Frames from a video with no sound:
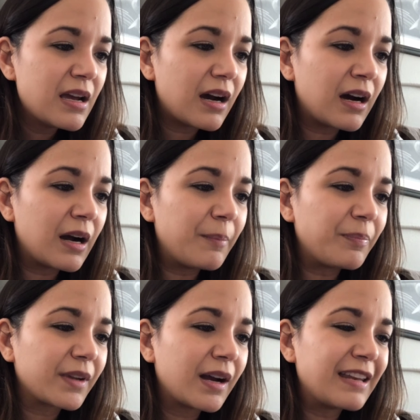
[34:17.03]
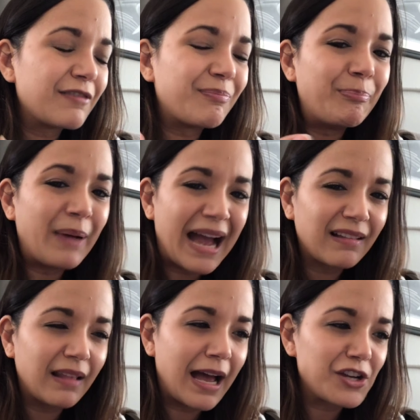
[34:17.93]
kind of
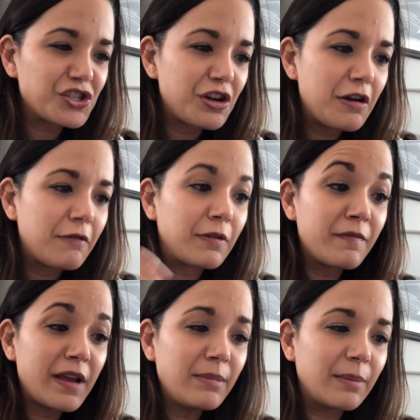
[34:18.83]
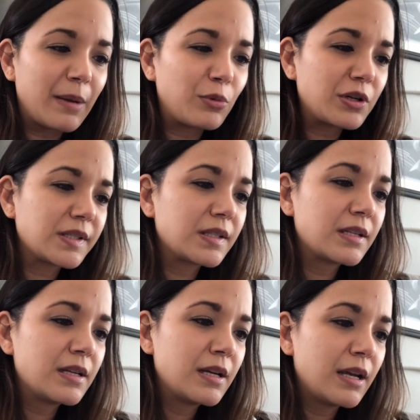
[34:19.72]
backlash from family members,
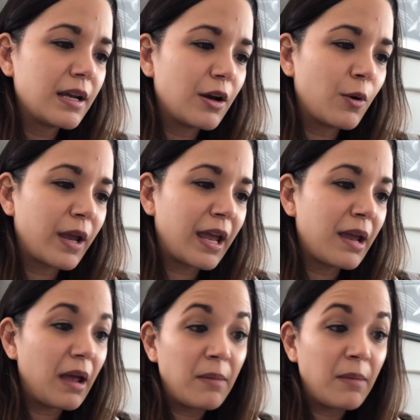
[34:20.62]
okay?